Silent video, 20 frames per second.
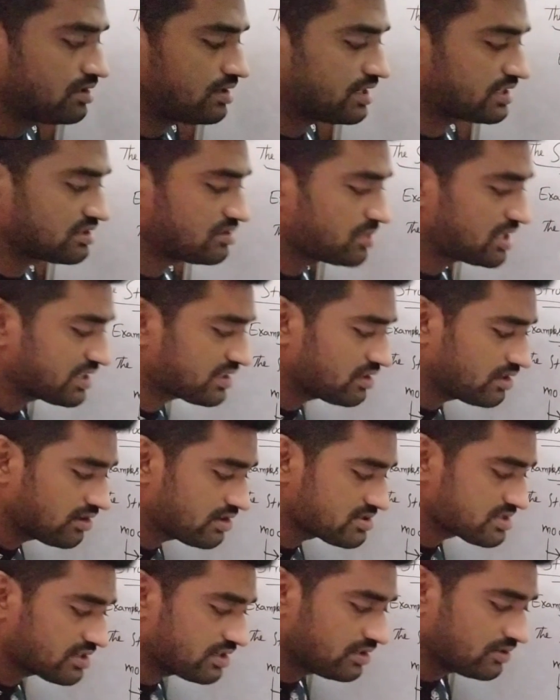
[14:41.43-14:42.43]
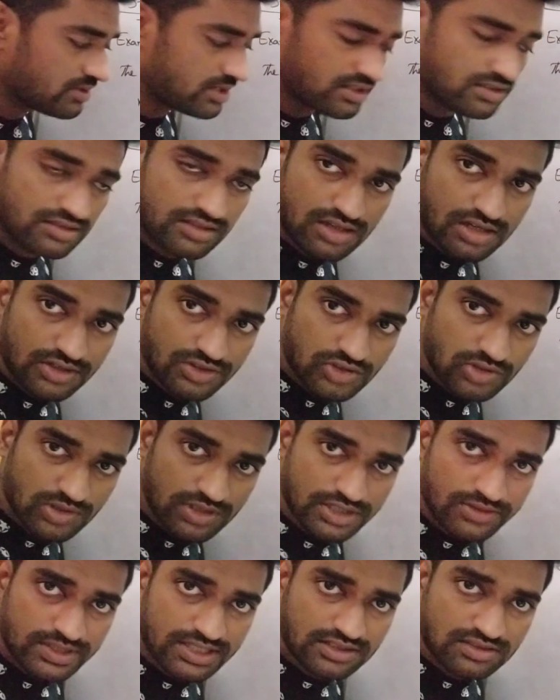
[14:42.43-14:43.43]
Arithmetical logical unit, control
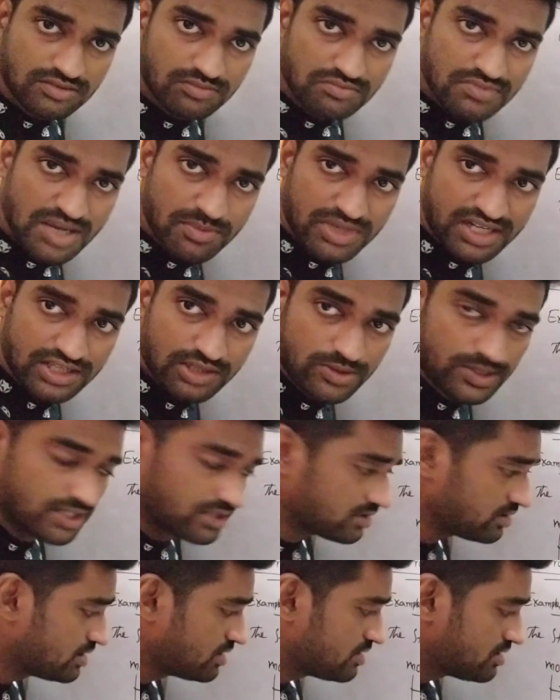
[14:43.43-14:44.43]
unit, memory unit.